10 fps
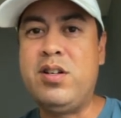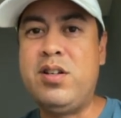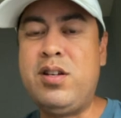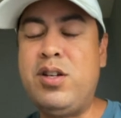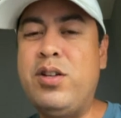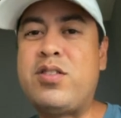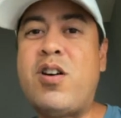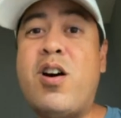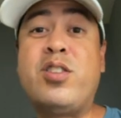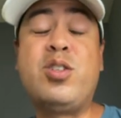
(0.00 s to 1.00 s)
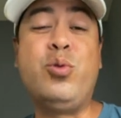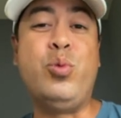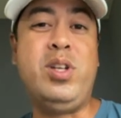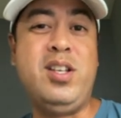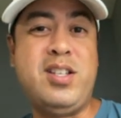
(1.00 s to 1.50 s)
it's hard to
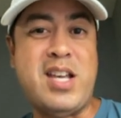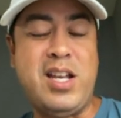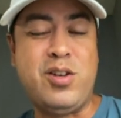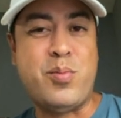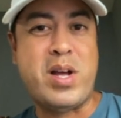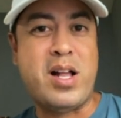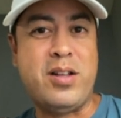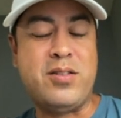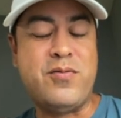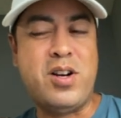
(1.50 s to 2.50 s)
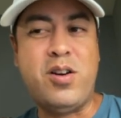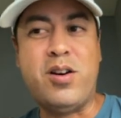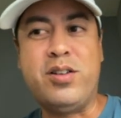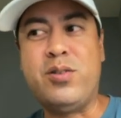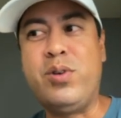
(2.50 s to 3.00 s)
regain your balance. Very
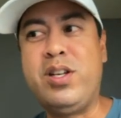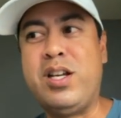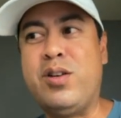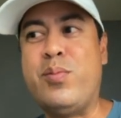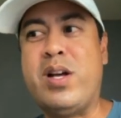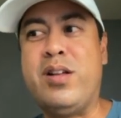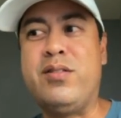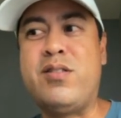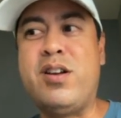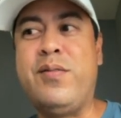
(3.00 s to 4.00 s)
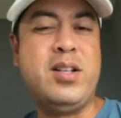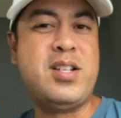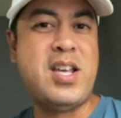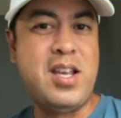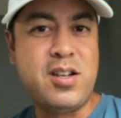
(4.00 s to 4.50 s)
hard to regain your balance, right?
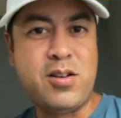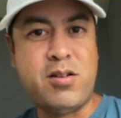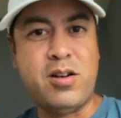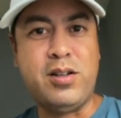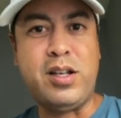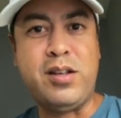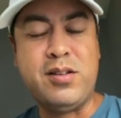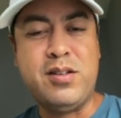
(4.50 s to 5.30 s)
Take it early